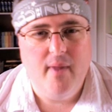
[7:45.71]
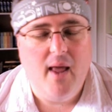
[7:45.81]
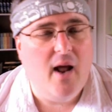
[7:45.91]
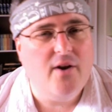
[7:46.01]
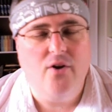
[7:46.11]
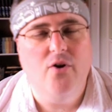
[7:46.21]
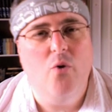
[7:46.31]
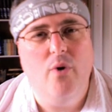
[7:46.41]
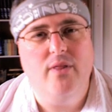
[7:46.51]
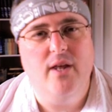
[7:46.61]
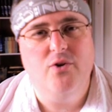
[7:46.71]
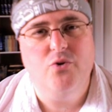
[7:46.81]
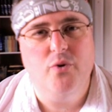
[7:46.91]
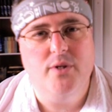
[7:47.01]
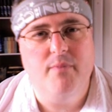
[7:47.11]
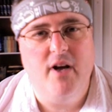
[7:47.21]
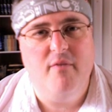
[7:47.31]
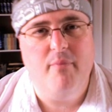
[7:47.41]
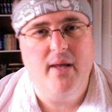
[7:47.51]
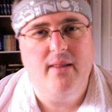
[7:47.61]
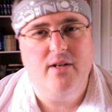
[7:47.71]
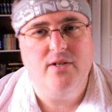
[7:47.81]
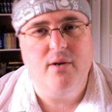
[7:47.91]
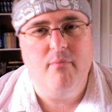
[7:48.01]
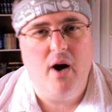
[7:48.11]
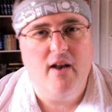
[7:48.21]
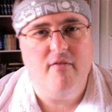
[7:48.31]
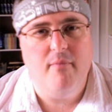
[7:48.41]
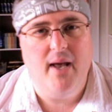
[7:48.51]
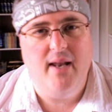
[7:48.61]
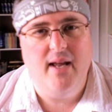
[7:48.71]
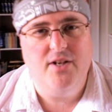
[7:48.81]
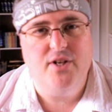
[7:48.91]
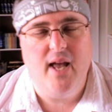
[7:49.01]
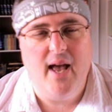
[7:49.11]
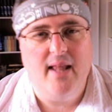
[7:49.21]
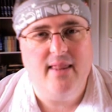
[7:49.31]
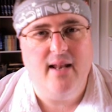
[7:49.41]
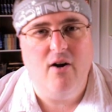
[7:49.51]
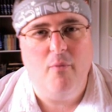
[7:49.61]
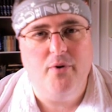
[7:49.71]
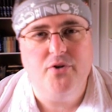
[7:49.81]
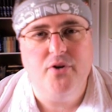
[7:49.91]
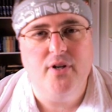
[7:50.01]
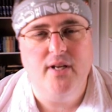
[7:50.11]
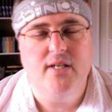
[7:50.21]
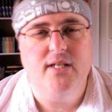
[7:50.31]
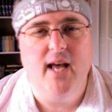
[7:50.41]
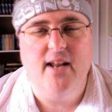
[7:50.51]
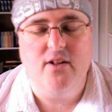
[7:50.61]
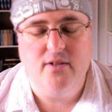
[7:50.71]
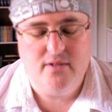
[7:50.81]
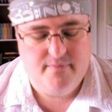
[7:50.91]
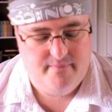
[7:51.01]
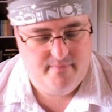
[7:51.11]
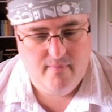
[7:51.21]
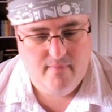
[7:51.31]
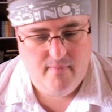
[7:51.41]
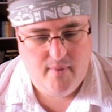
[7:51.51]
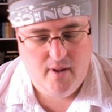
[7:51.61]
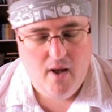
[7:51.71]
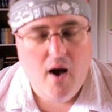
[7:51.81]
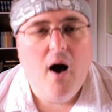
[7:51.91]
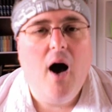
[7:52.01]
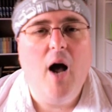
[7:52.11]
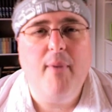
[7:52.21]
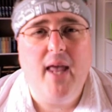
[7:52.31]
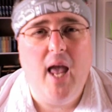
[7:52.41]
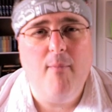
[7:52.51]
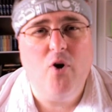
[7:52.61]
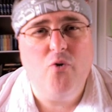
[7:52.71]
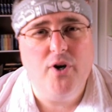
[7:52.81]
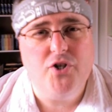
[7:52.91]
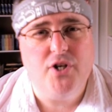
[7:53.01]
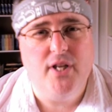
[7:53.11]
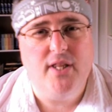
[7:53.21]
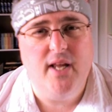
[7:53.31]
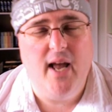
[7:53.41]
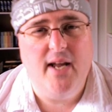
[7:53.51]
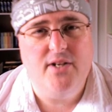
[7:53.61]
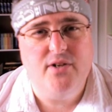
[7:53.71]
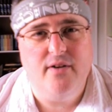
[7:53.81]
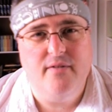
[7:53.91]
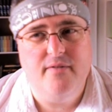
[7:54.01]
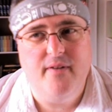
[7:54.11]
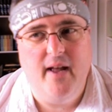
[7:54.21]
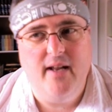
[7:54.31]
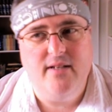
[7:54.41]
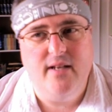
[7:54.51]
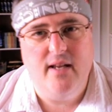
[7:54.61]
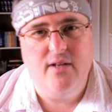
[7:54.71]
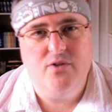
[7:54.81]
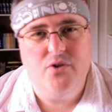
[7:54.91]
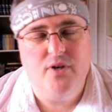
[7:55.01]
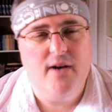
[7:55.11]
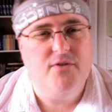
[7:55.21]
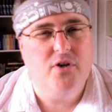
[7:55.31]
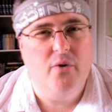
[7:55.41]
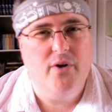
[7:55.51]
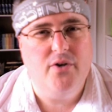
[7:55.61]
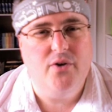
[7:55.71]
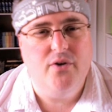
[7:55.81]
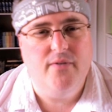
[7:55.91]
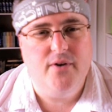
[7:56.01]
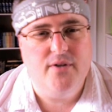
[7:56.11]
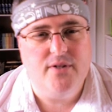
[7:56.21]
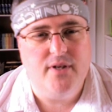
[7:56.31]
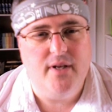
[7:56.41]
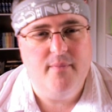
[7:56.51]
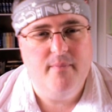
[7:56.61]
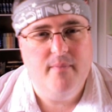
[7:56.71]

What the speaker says: And I don't know what that choice might have been that she might have made had she had that opportunity as an adult. I became a Christian at the age of 18, soon after going to university.